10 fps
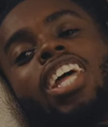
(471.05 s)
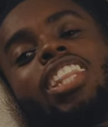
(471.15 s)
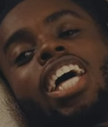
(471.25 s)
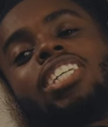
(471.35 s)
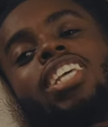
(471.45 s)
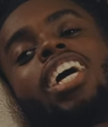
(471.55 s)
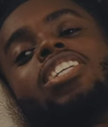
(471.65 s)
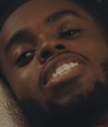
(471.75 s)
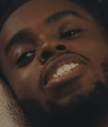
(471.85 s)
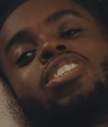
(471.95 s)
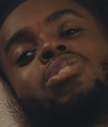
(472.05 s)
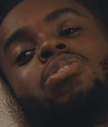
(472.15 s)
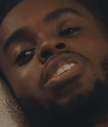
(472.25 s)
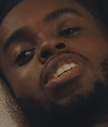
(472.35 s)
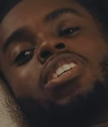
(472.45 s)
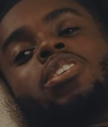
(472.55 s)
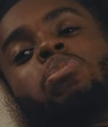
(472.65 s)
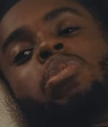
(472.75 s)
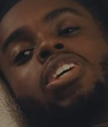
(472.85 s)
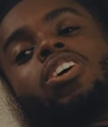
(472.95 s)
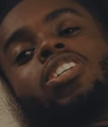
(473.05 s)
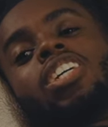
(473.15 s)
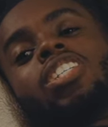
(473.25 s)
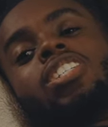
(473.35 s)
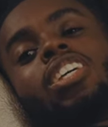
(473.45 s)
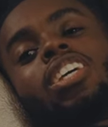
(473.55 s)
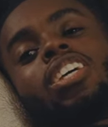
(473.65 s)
like that's the essence of being artistic,